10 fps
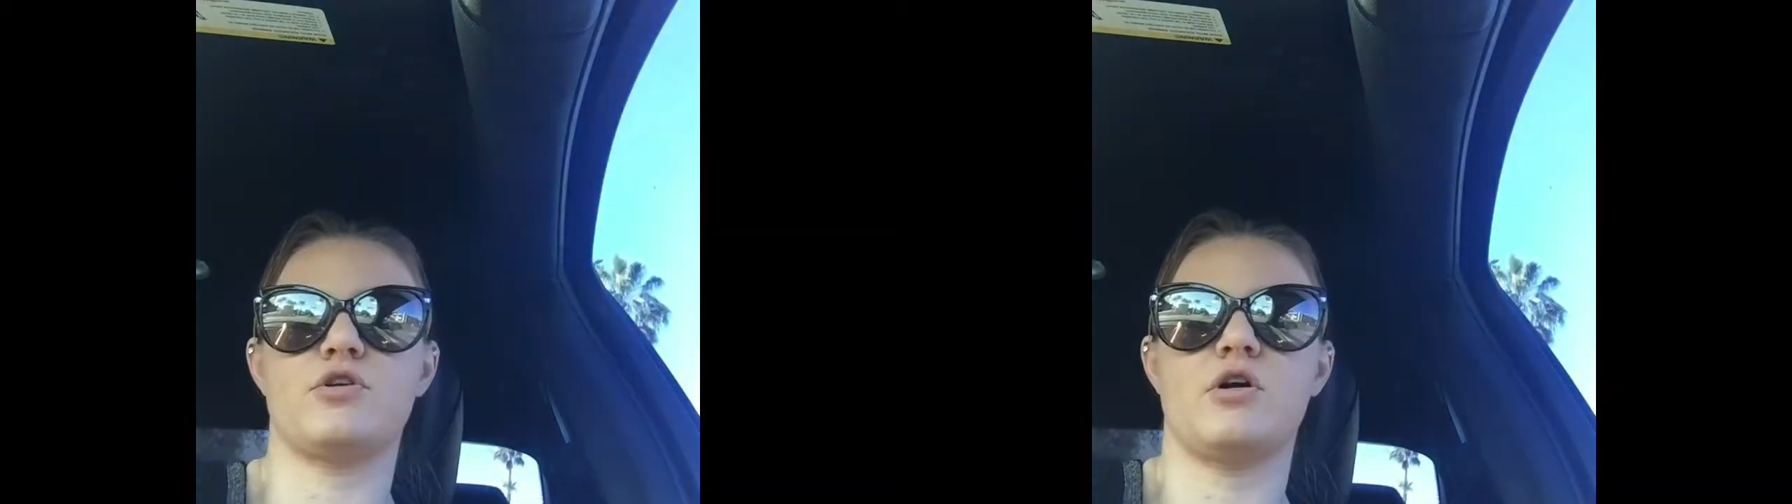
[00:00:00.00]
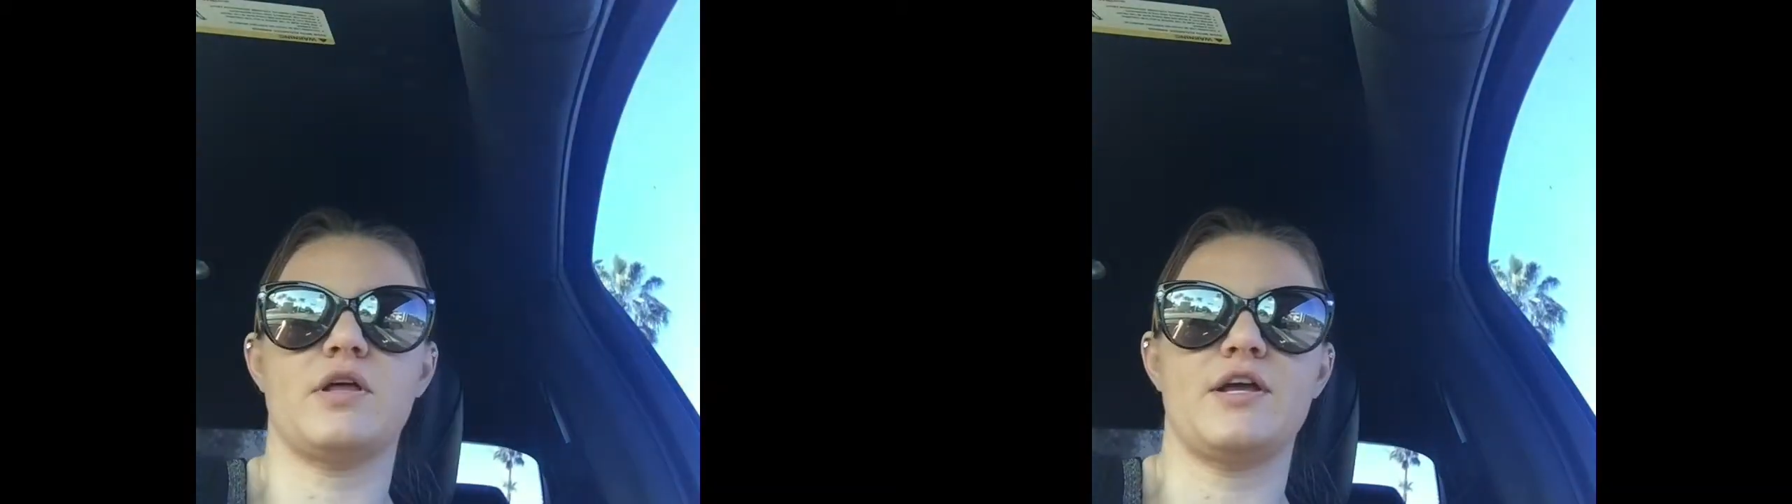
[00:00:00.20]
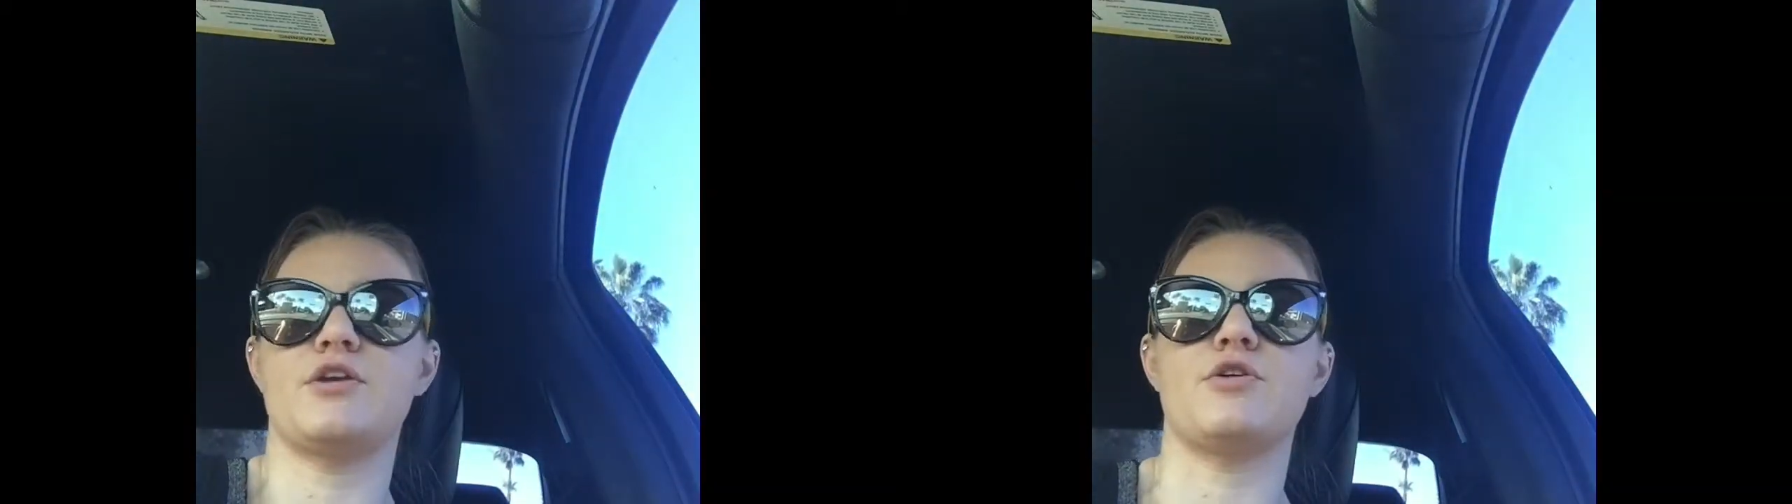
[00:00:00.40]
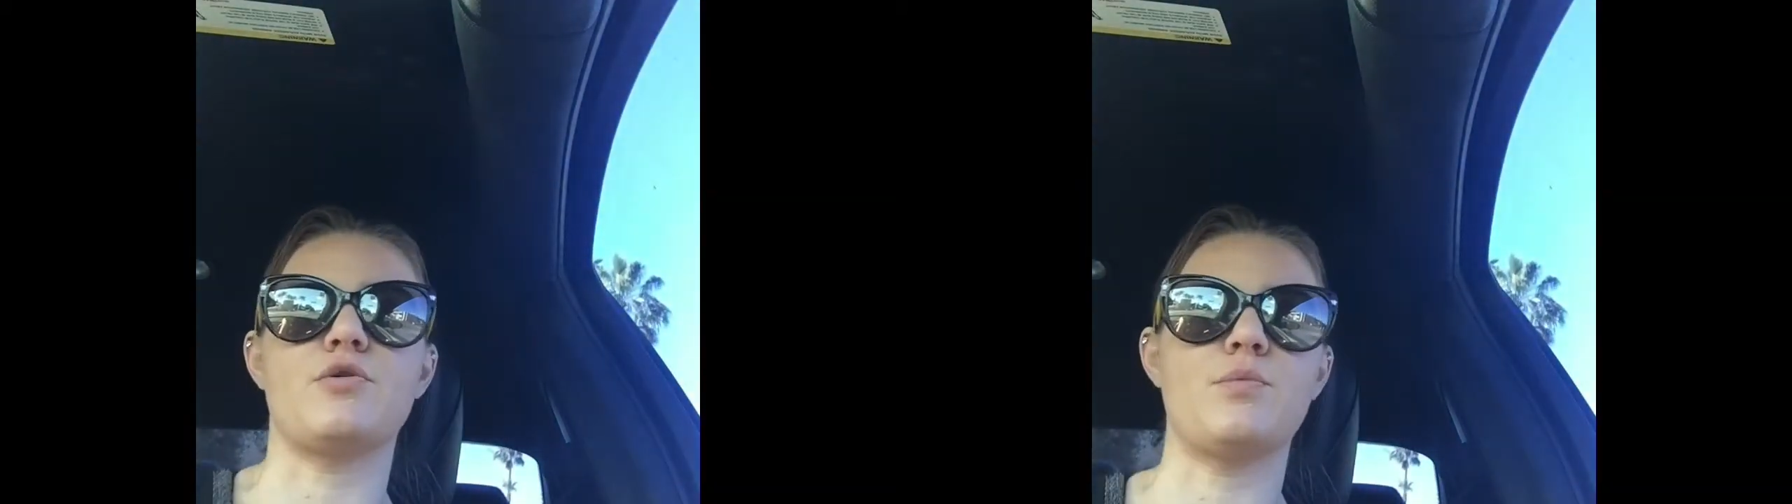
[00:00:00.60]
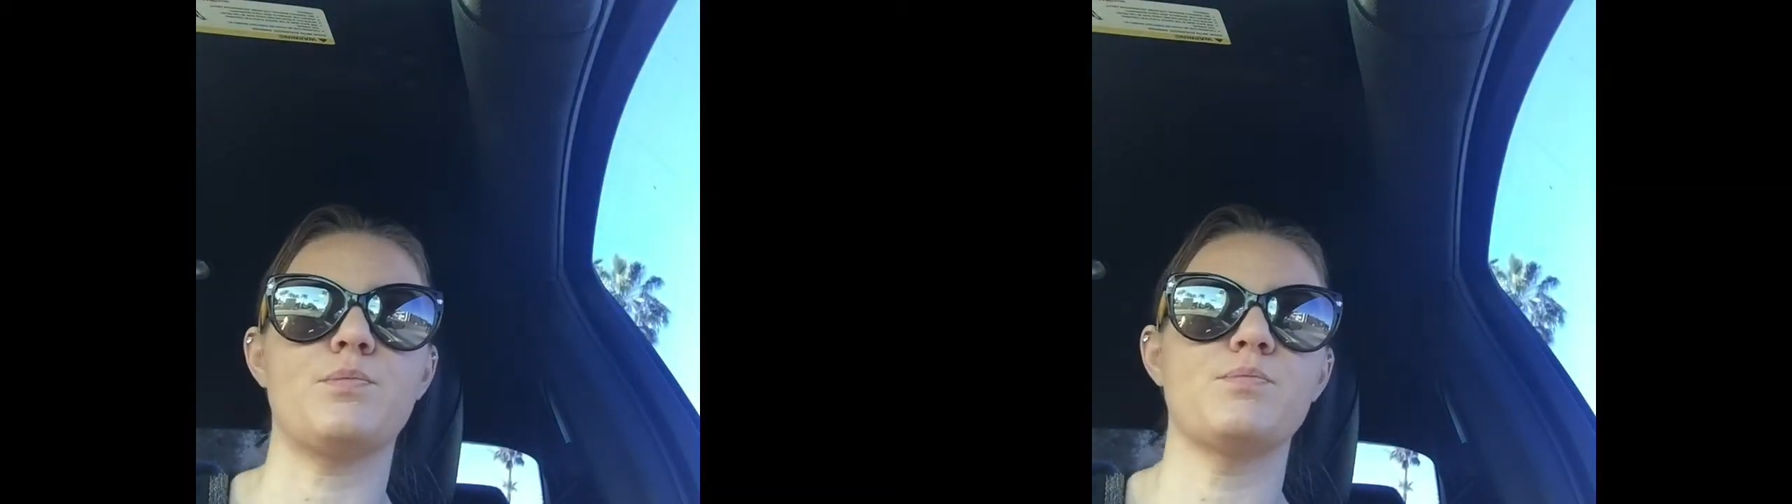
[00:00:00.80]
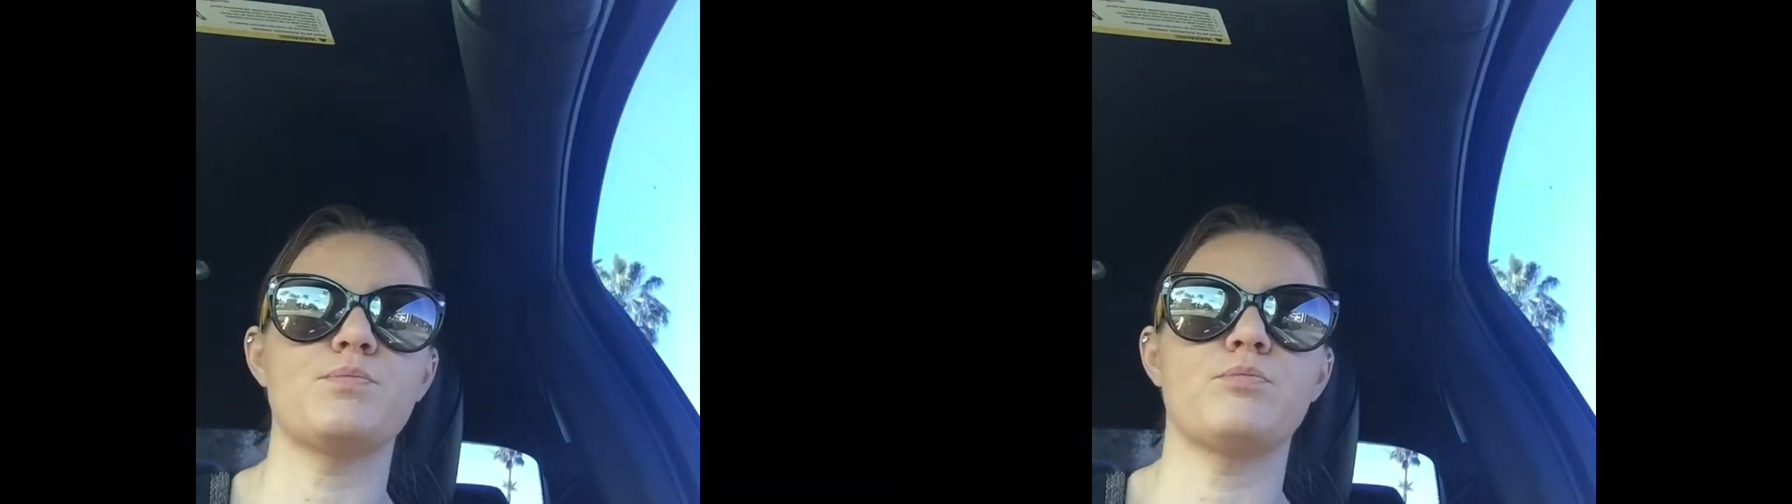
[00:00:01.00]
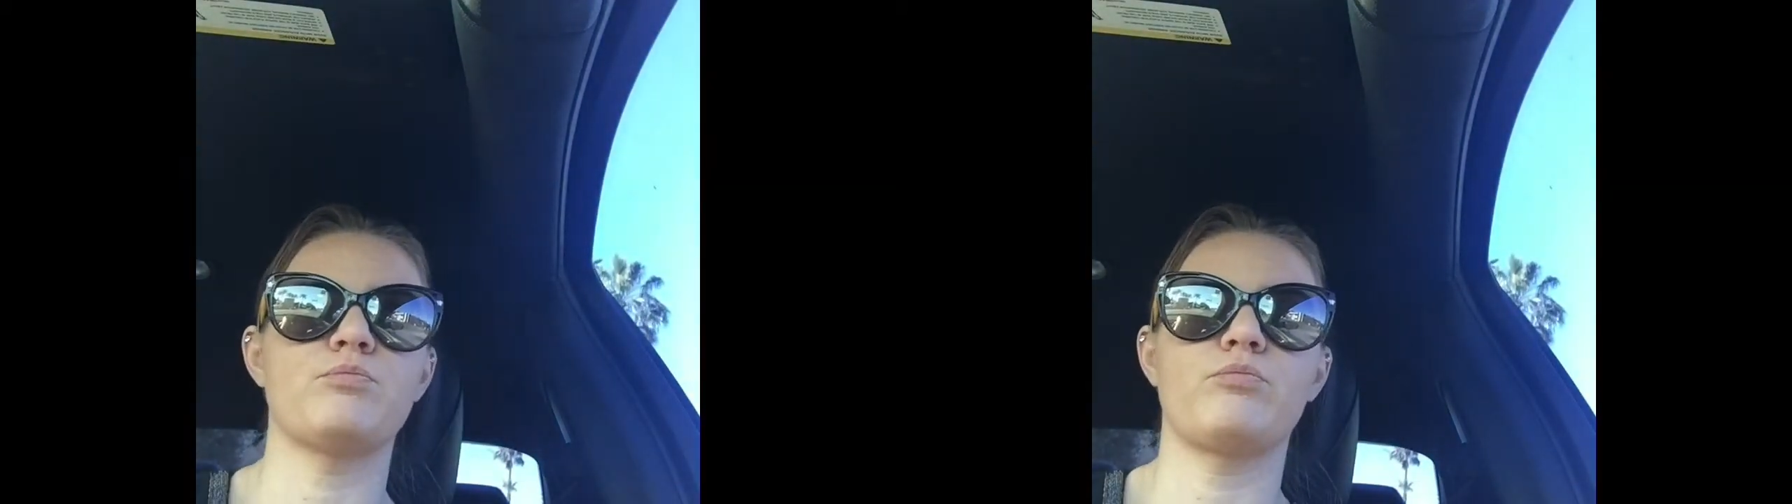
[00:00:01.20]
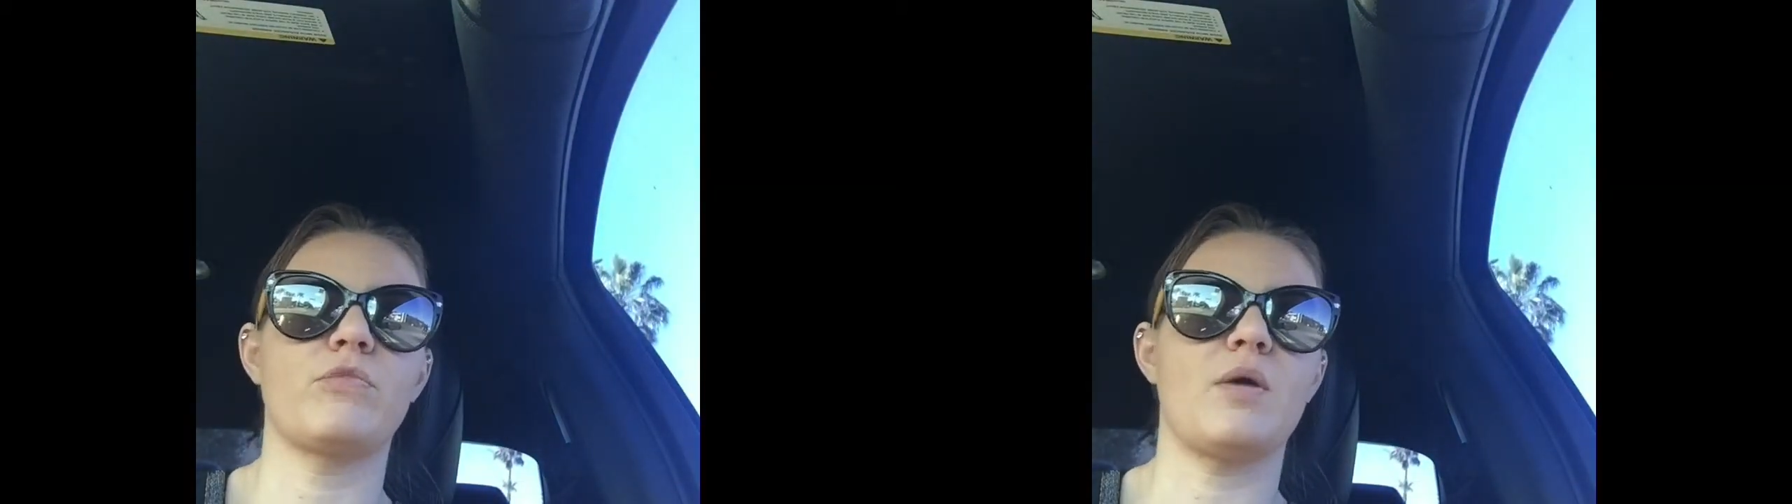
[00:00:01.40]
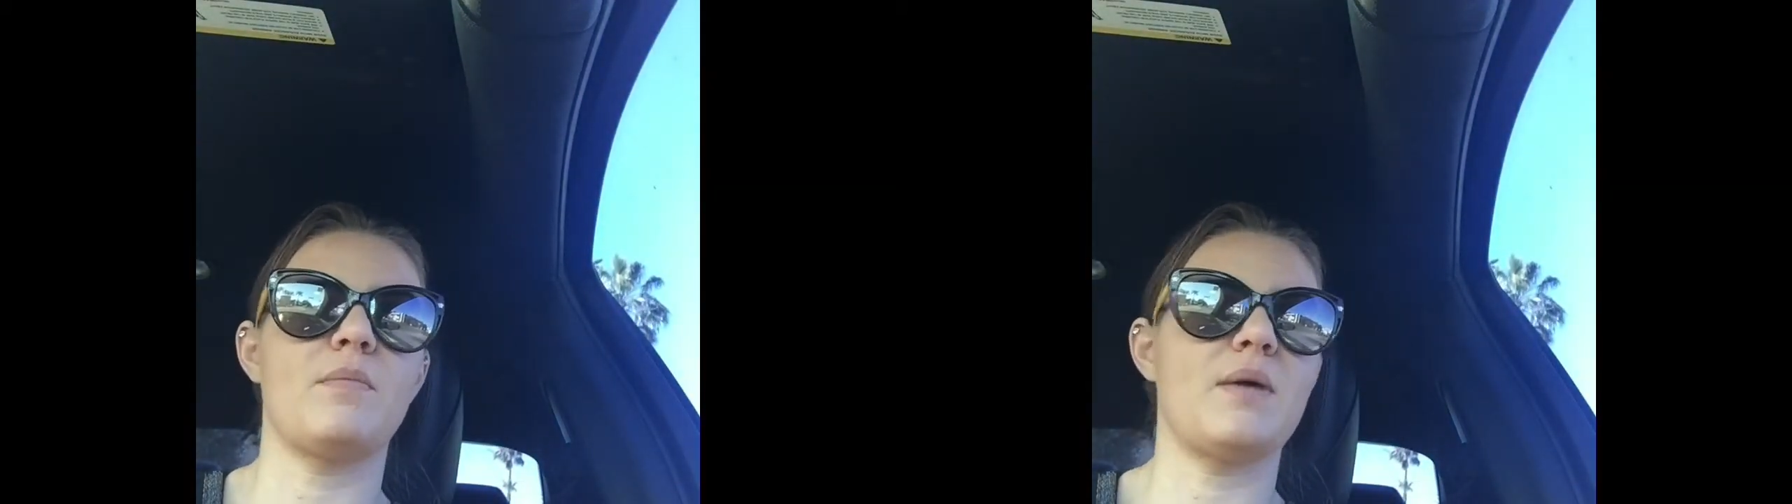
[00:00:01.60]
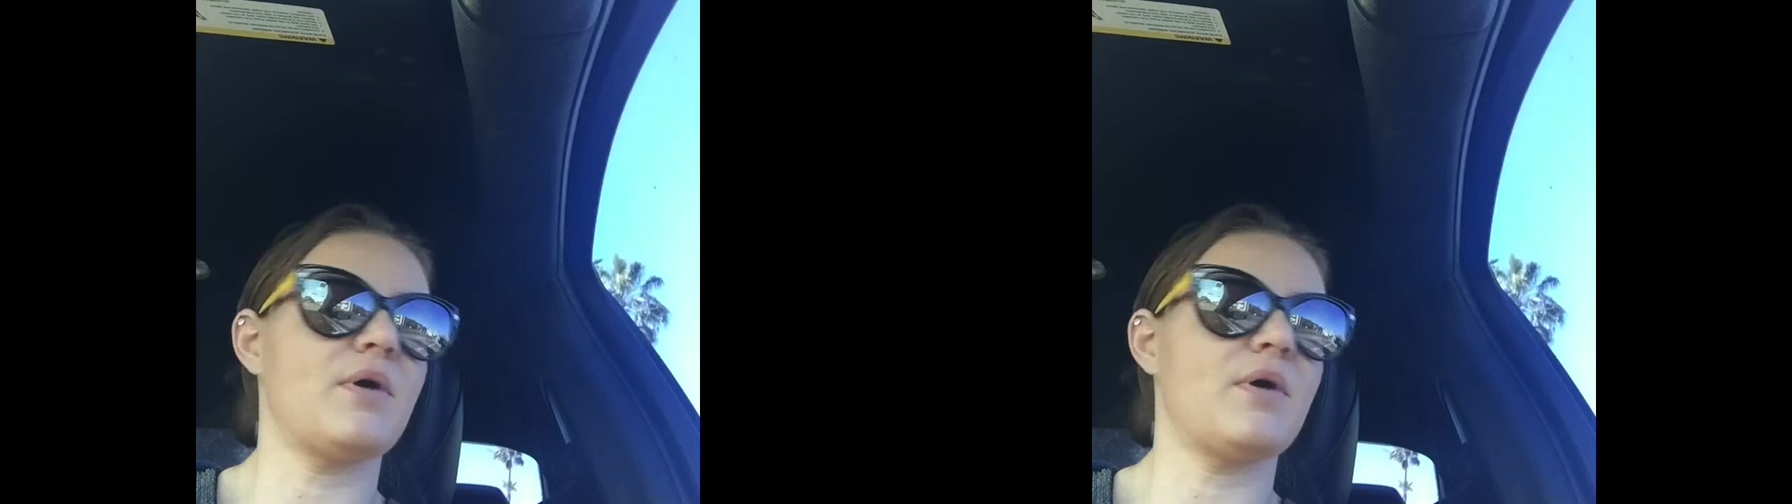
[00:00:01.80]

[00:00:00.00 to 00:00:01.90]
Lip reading: all I know, my